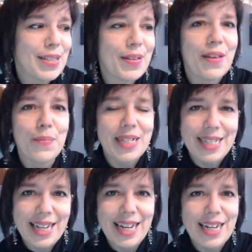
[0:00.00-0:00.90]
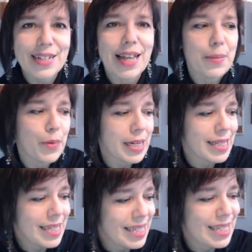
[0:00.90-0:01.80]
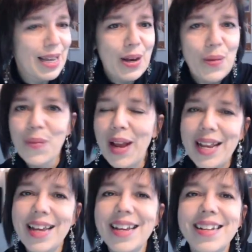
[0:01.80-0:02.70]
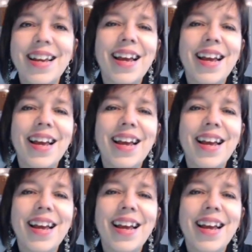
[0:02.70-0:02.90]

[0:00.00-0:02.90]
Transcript: so they've been sitting here like presents waiting,